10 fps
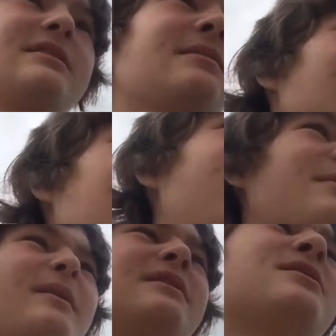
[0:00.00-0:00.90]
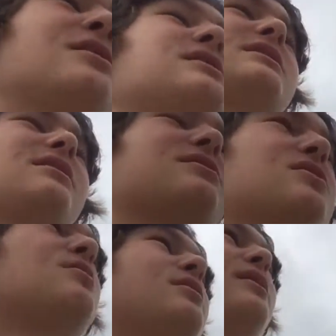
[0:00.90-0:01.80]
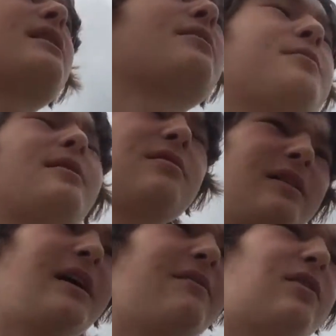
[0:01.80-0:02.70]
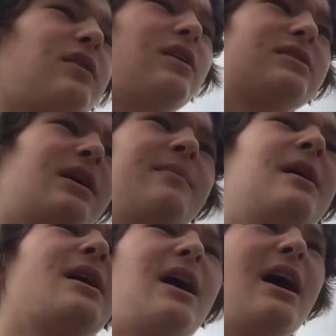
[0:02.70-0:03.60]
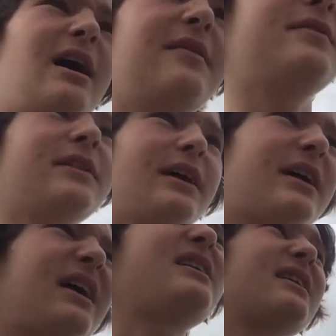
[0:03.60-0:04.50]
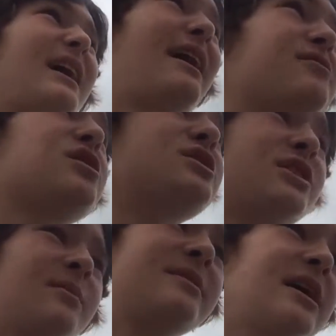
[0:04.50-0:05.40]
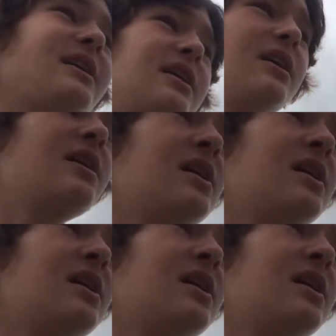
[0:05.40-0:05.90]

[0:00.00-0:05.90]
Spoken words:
had something that fit my turning style so well that I rarely ever locked up, I feel like I could average sub 10.